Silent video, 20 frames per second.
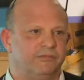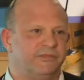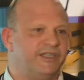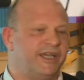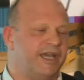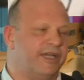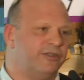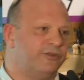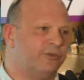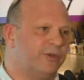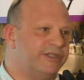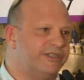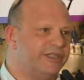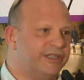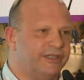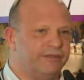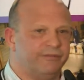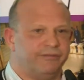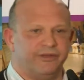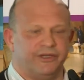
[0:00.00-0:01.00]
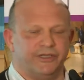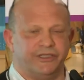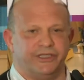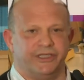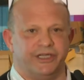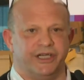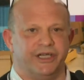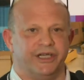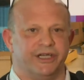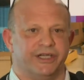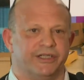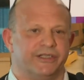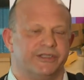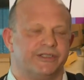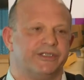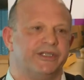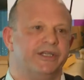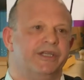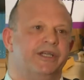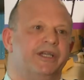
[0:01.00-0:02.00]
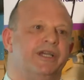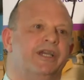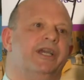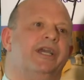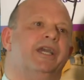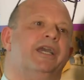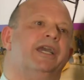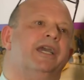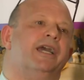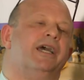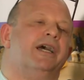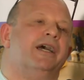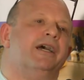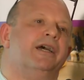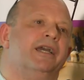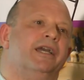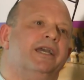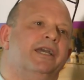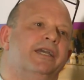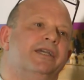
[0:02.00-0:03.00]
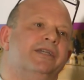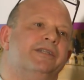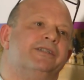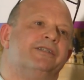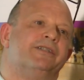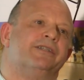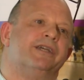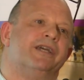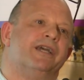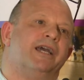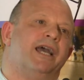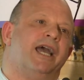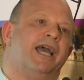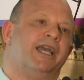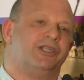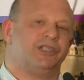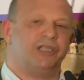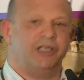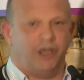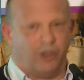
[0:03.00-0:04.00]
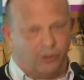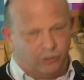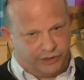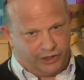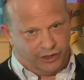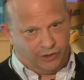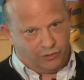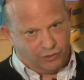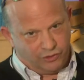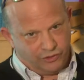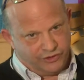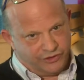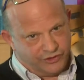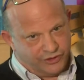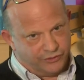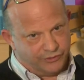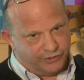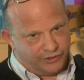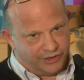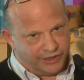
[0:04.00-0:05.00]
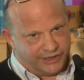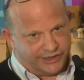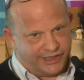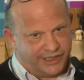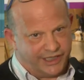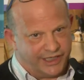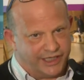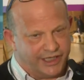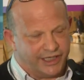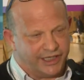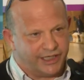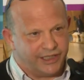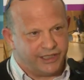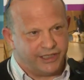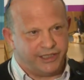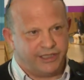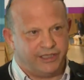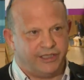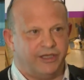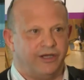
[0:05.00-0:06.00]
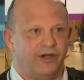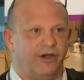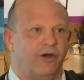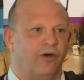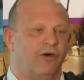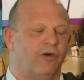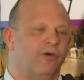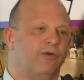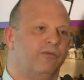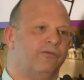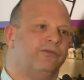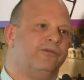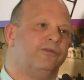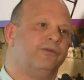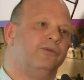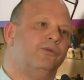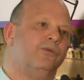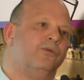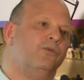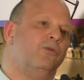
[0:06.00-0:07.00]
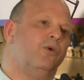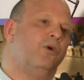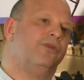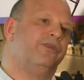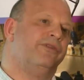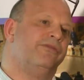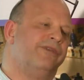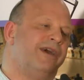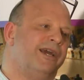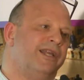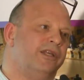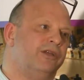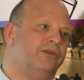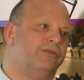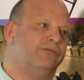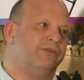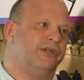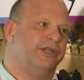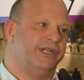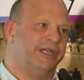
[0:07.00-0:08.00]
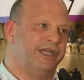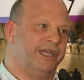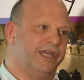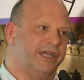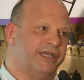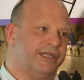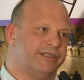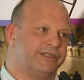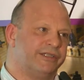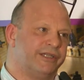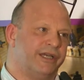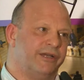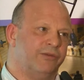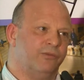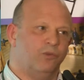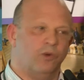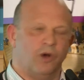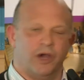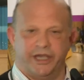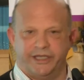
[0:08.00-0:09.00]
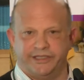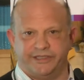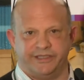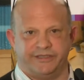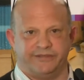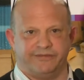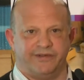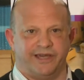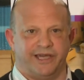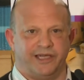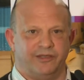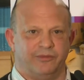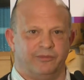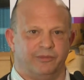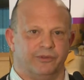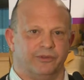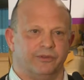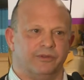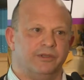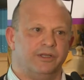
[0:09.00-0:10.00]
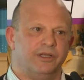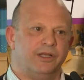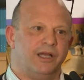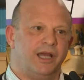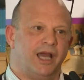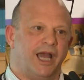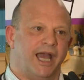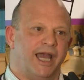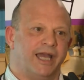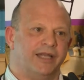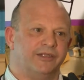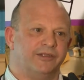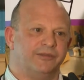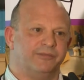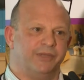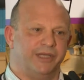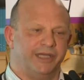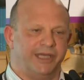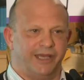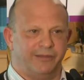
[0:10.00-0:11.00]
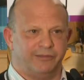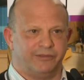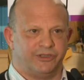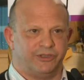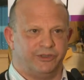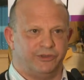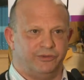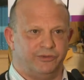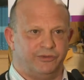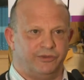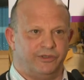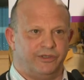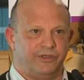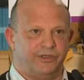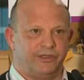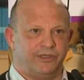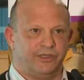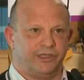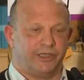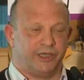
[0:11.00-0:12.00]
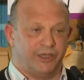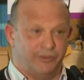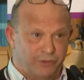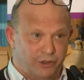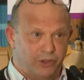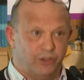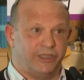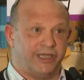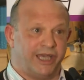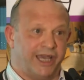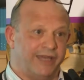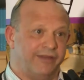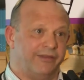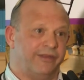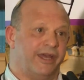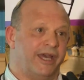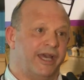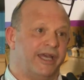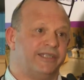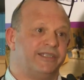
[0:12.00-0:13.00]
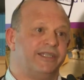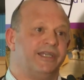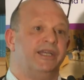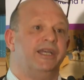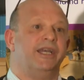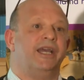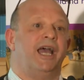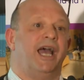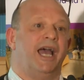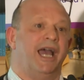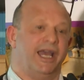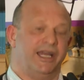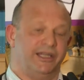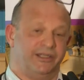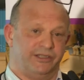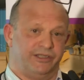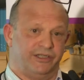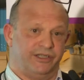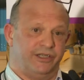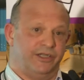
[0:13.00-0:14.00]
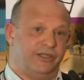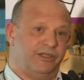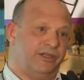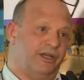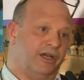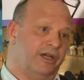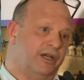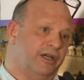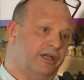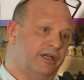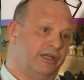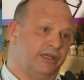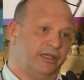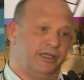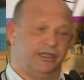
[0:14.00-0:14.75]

ten, twenty, thirty years is actually holding on to an idea of what the value of reading is and why it is valuable, and being able to communicate that and uh,